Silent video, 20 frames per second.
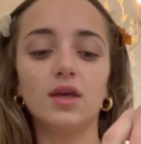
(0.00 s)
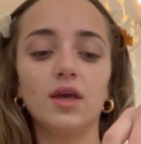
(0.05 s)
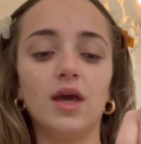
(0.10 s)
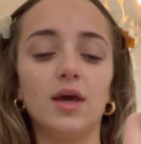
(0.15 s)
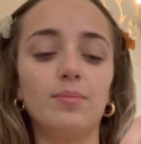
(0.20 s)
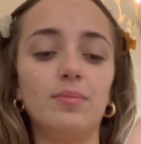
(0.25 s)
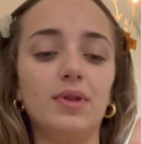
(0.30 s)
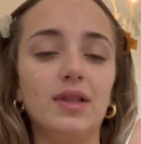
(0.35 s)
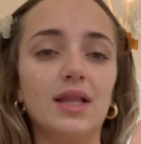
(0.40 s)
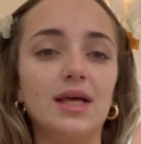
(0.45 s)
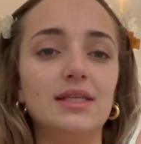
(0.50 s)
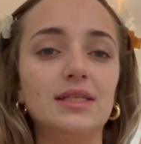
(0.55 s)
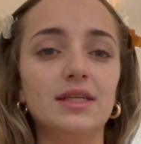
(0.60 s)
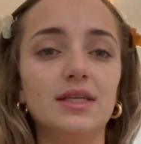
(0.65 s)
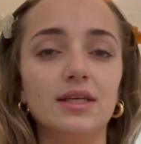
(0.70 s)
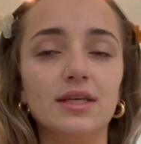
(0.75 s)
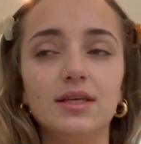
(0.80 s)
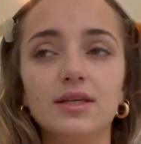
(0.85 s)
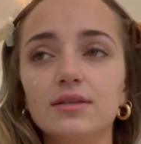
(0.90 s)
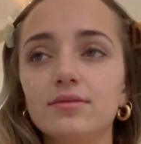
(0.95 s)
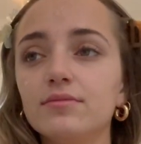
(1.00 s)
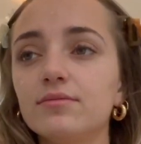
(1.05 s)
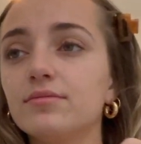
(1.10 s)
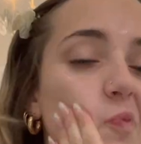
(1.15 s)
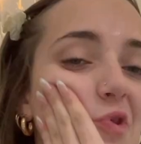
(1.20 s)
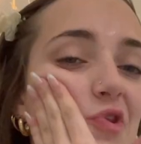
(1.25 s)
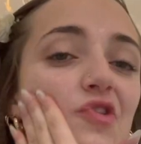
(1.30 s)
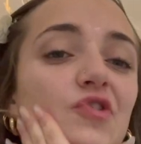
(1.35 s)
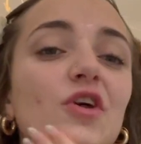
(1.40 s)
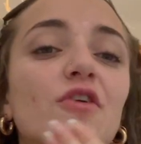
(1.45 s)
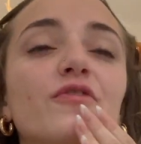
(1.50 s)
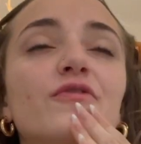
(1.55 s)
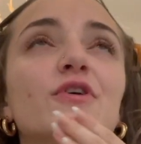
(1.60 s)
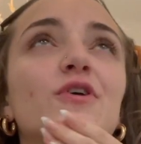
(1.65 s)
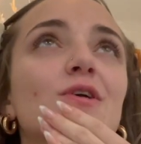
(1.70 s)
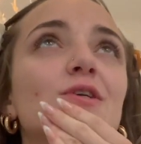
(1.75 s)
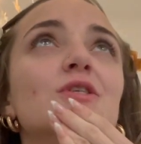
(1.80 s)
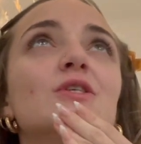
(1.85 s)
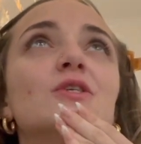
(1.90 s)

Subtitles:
And blend it in. This stuff feels